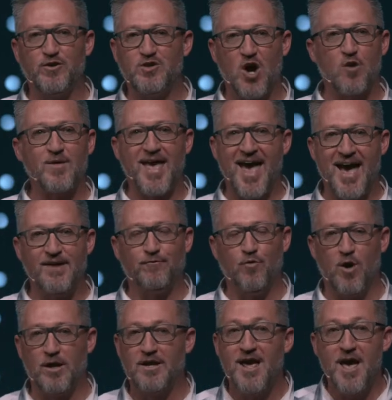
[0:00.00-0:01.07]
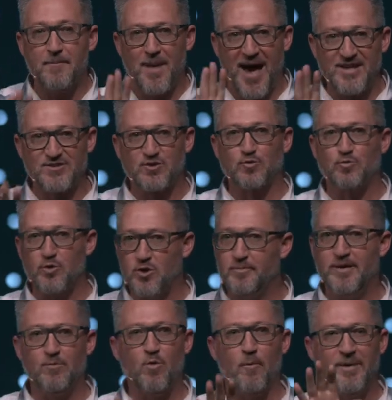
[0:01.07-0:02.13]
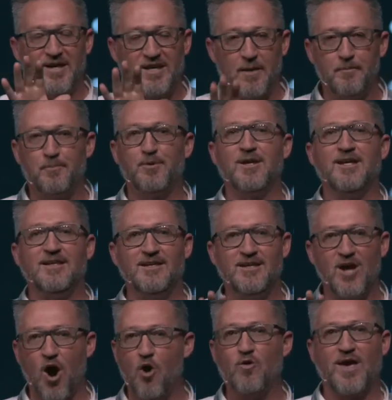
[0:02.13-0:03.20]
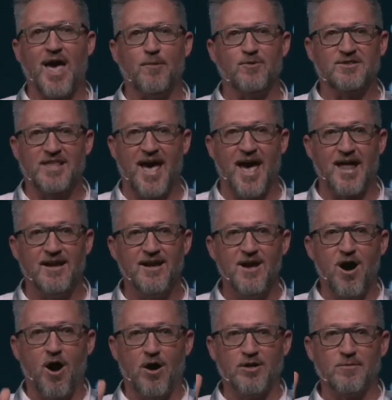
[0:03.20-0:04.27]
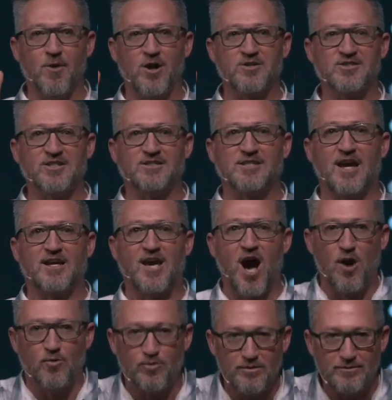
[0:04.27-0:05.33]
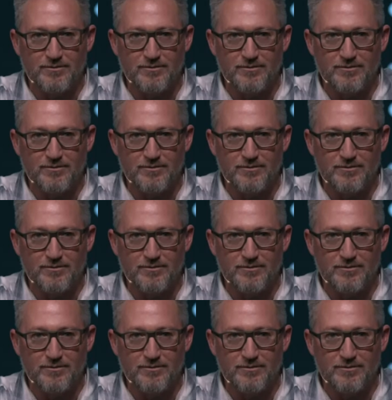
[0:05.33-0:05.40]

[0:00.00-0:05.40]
you don't have one. Pastor Ruben will be completely okay with that. On your marks, get set, go.